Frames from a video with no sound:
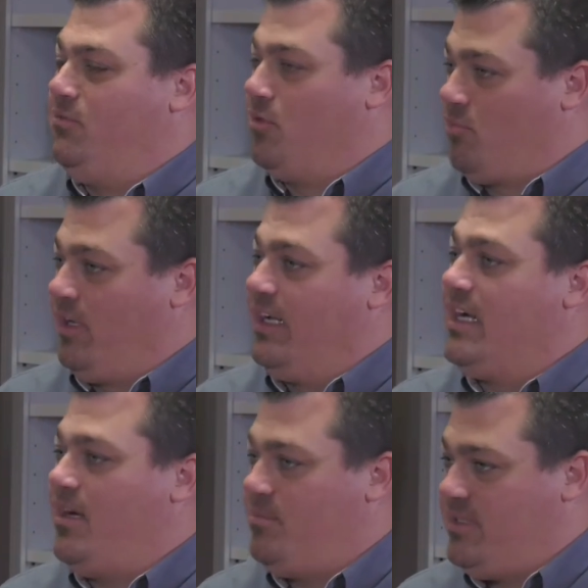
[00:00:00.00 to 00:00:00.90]
were pretty
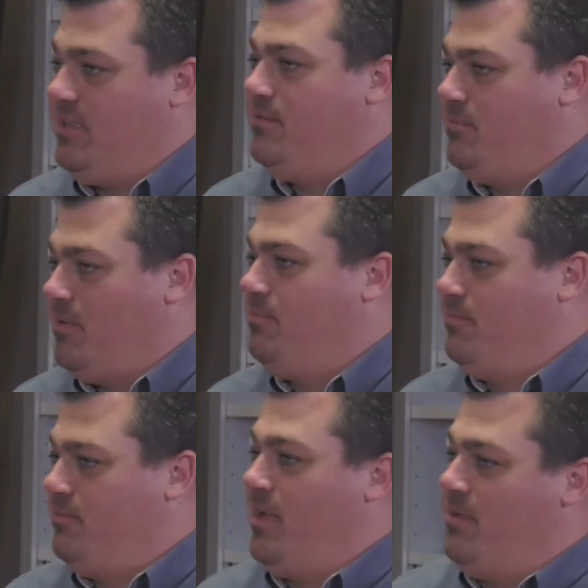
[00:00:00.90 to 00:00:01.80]
competent but
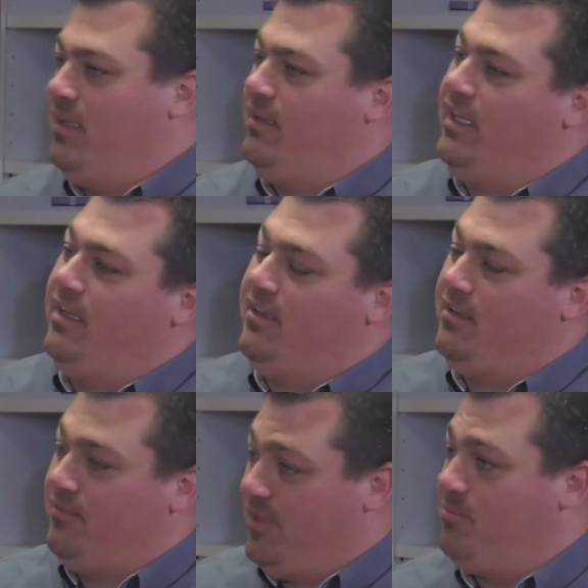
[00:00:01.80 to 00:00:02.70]
maybe needed
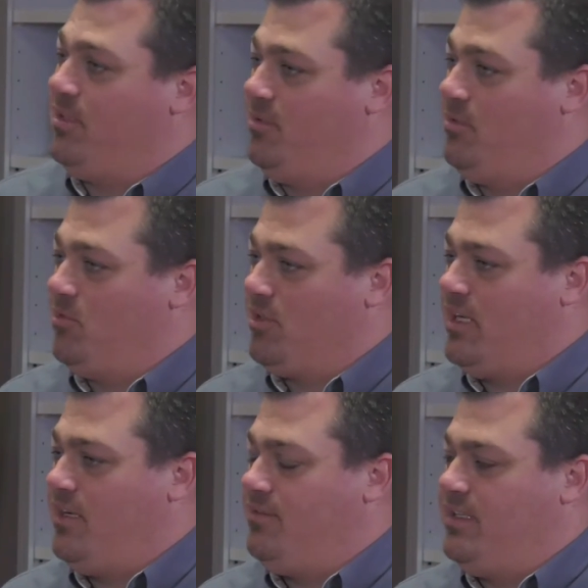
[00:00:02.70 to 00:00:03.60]
to develop a little bit more
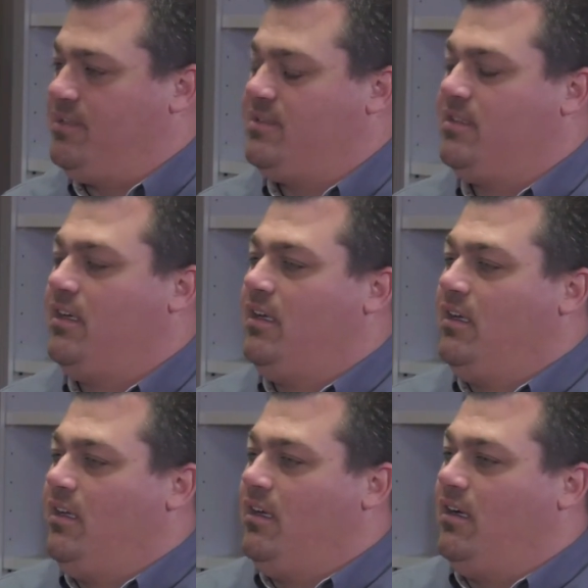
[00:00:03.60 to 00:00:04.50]
confidence,
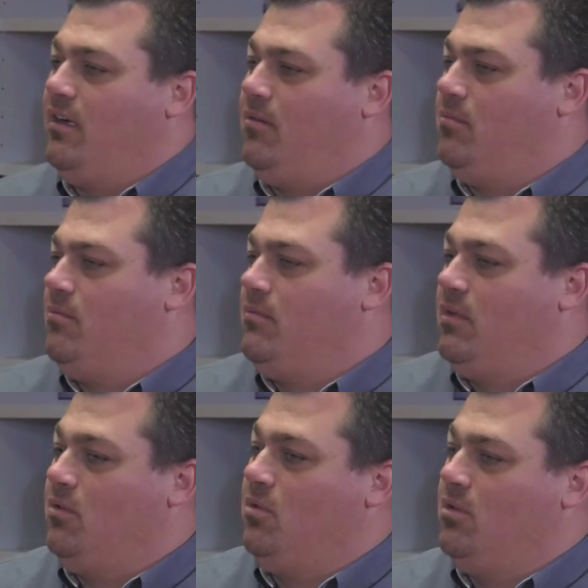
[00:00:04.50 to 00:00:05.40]

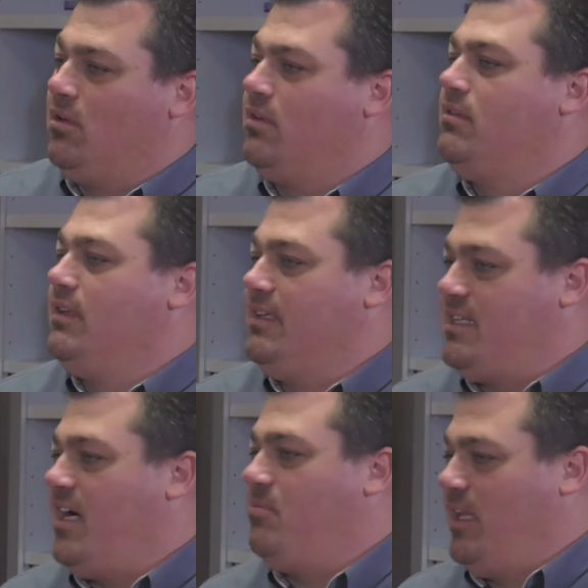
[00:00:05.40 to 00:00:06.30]
or the
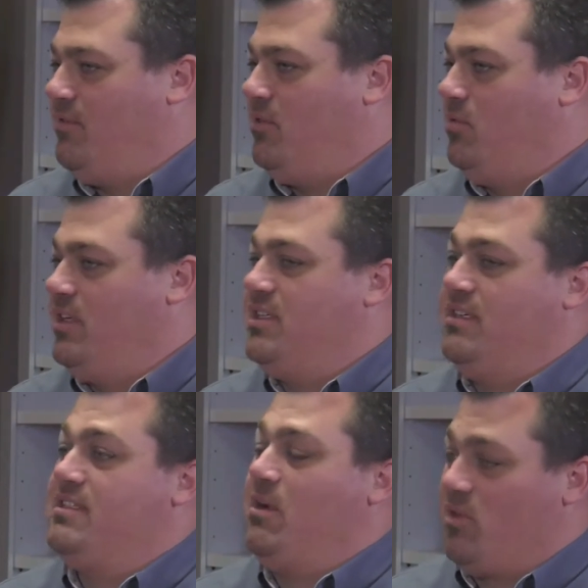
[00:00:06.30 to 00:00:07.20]
top level, which
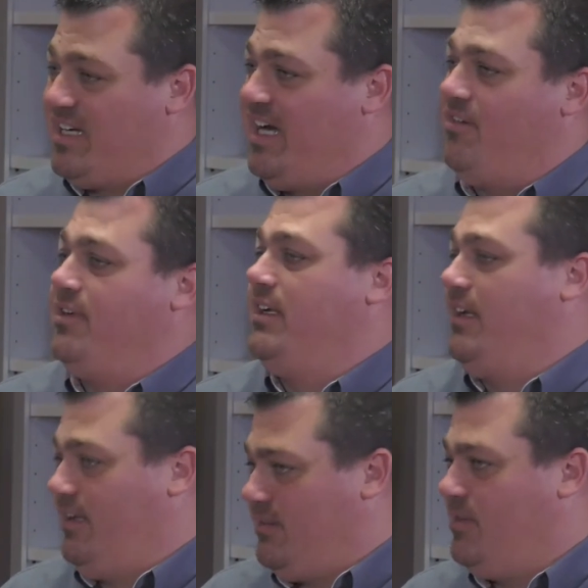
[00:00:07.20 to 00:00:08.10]
is they were confident
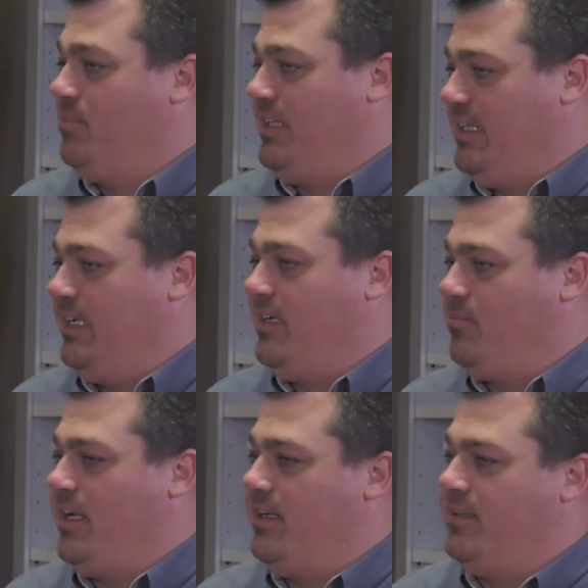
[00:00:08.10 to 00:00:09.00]
and completely
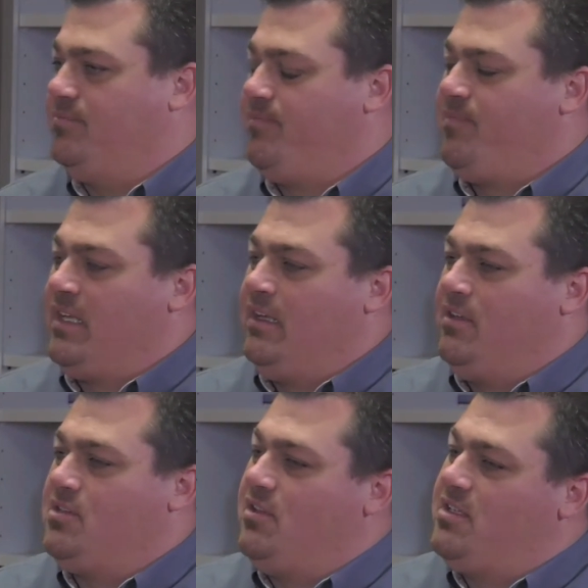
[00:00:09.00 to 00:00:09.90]
independent.
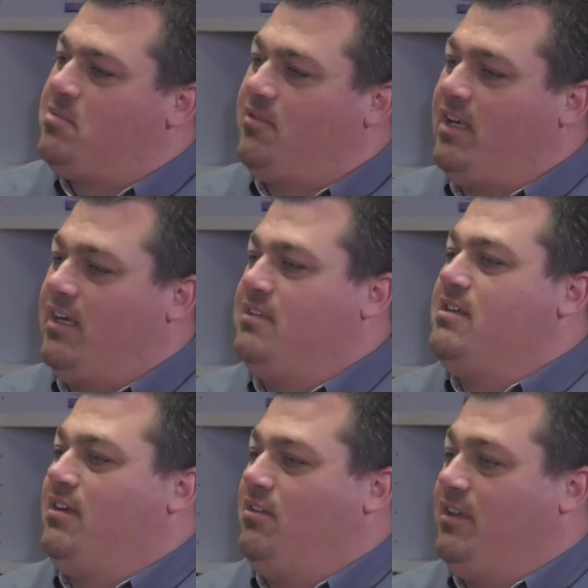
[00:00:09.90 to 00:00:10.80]
So this provides
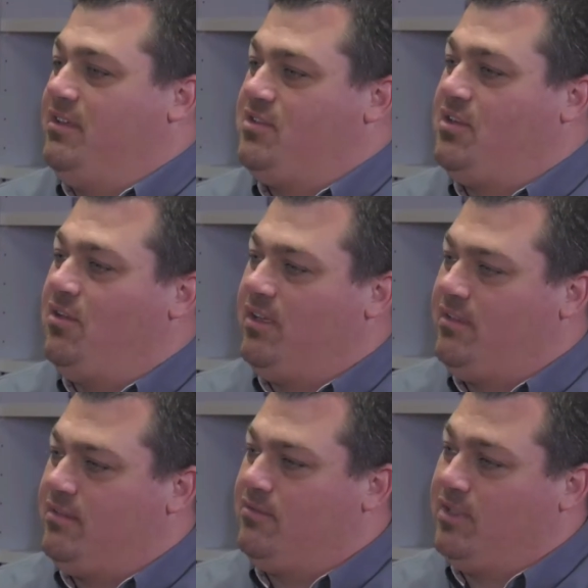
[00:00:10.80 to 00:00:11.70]
not only the student
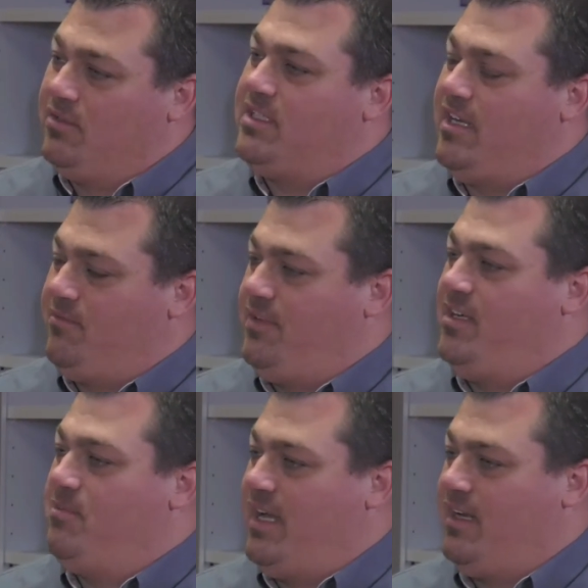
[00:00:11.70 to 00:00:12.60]
real-time
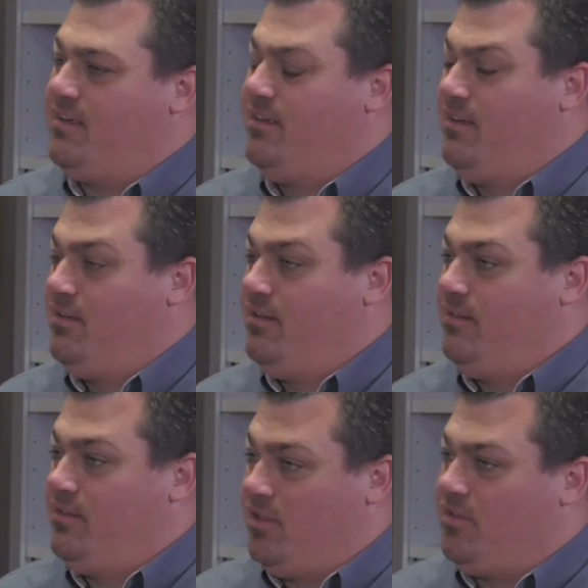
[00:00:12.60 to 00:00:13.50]
feedback
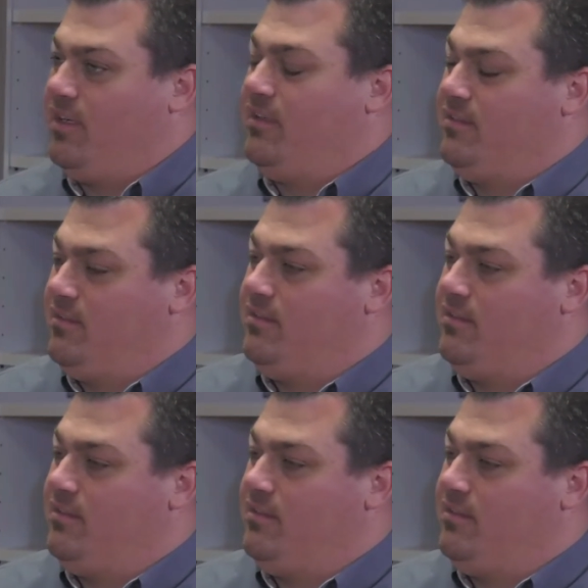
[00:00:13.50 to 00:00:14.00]
during